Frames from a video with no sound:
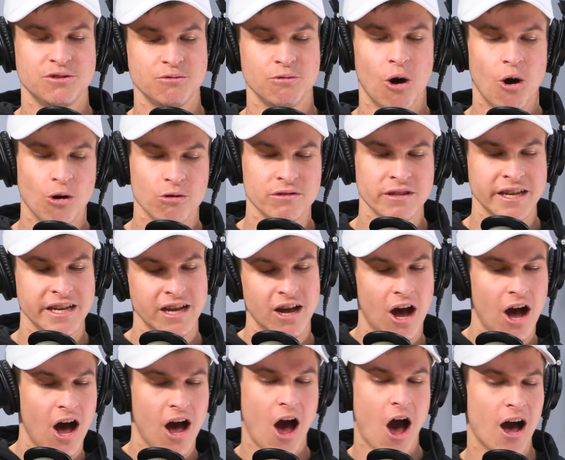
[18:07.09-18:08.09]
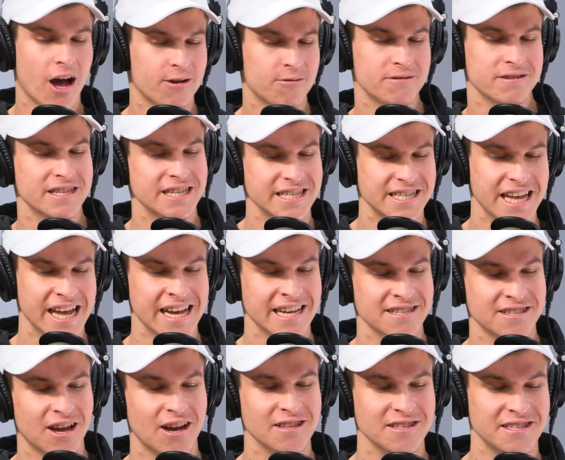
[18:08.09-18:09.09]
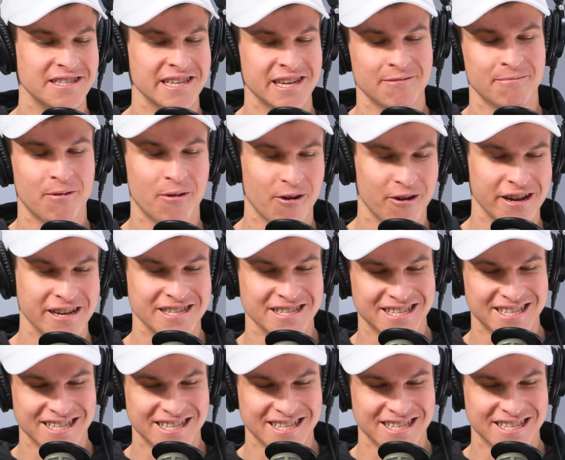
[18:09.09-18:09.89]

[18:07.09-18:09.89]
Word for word: to only awkwardly dance on Singaporean